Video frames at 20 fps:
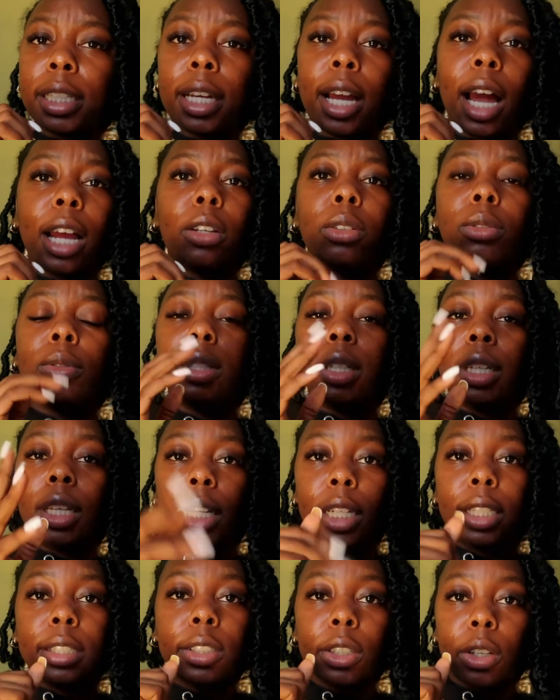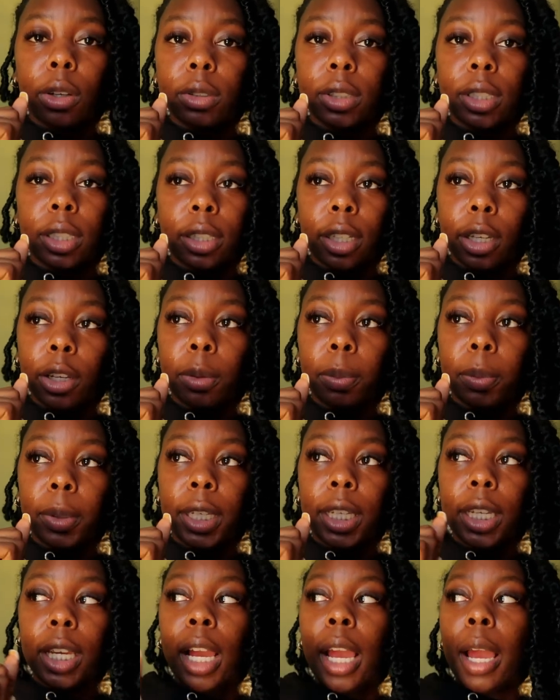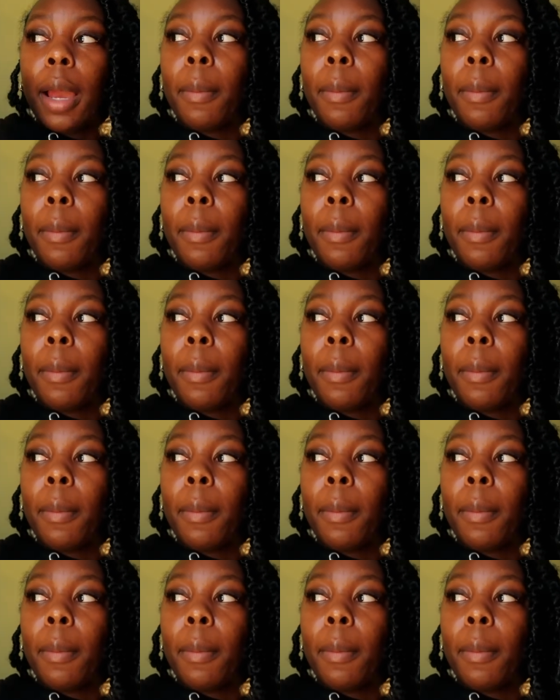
Like, I don't need to go to therapy.